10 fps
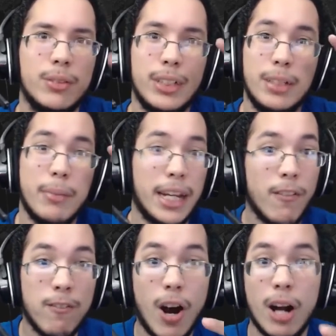We didn't make it
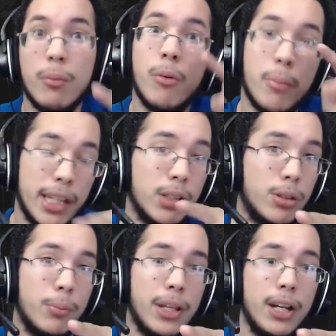far, but we made it
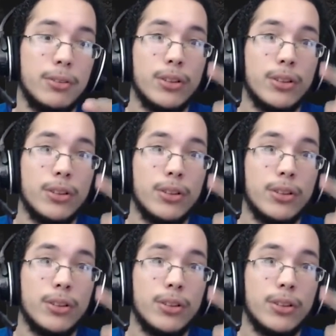to the playoffs.